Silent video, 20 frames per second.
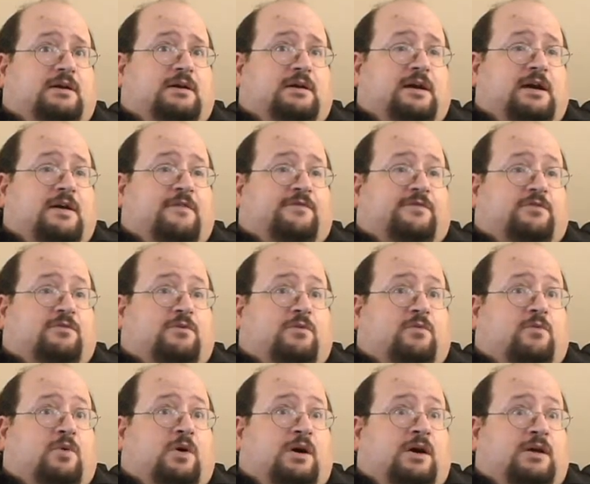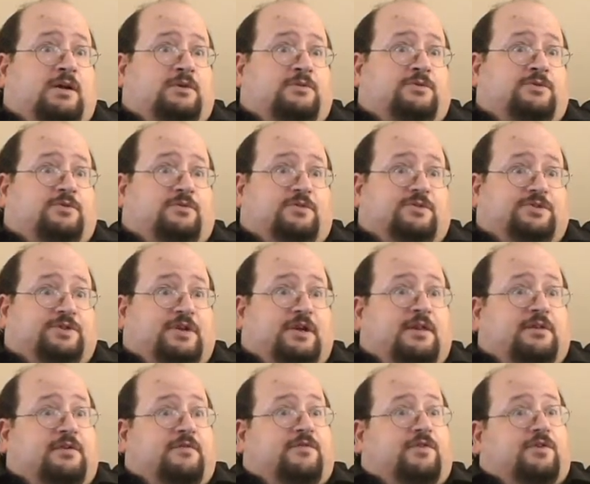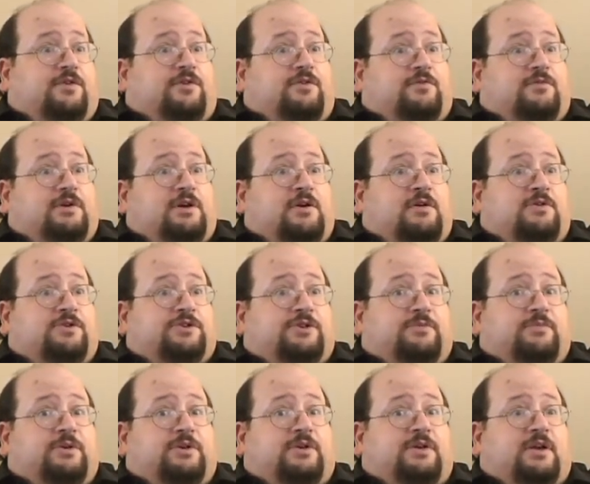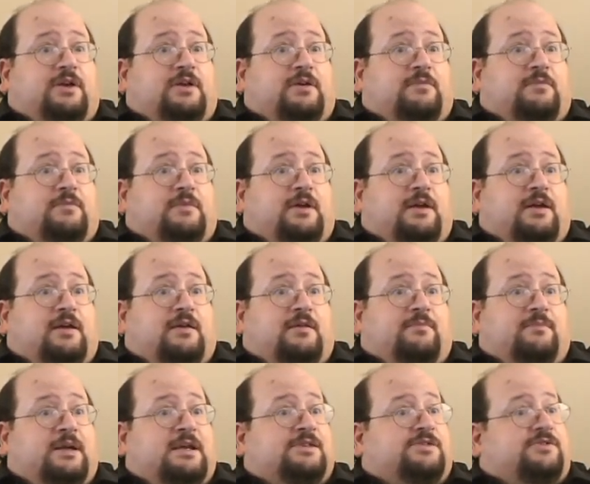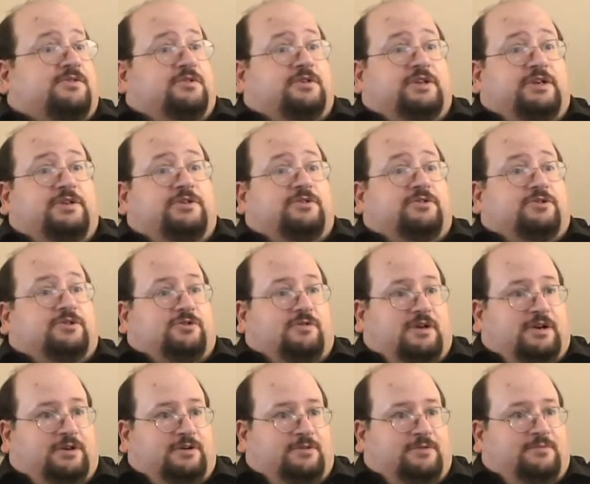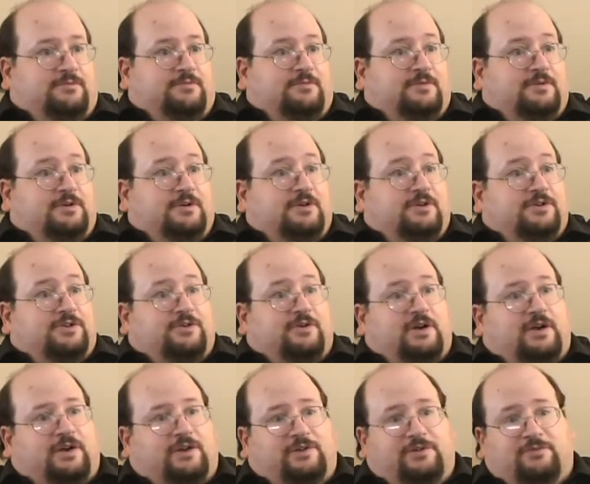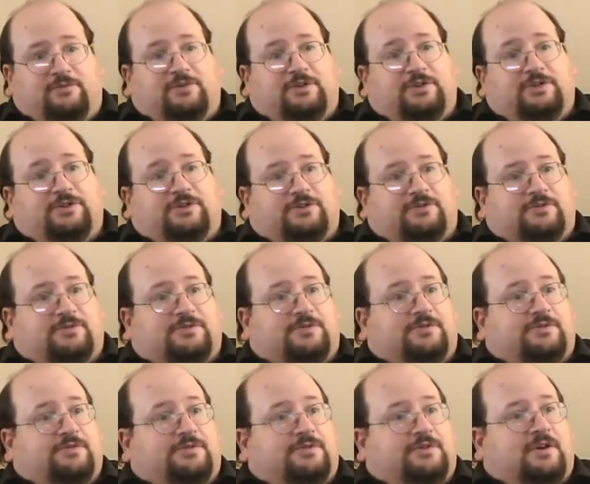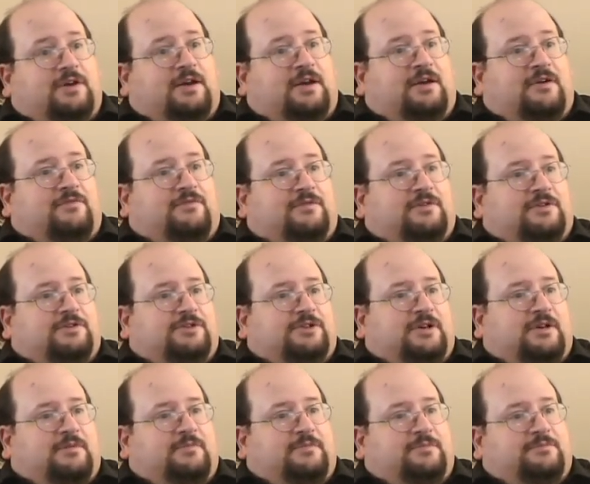after a while, towards the end of her career, she became a master teacher trainer, training new teachers for the job.